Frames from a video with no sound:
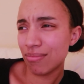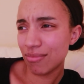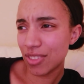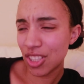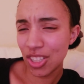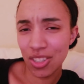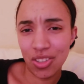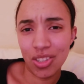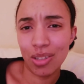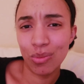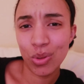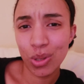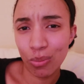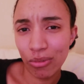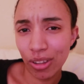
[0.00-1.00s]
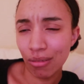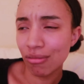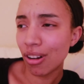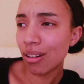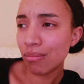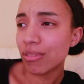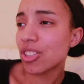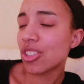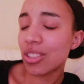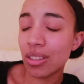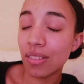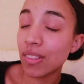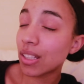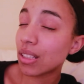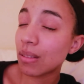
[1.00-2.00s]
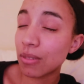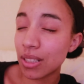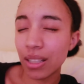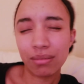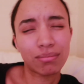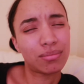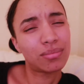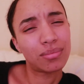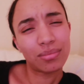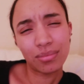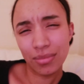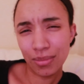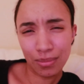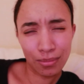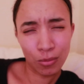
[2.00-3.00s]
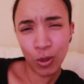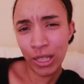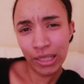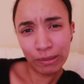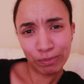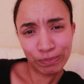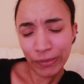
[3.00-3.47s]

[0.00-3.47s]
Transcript: she's done something wrong when she's a victim. I was like, why?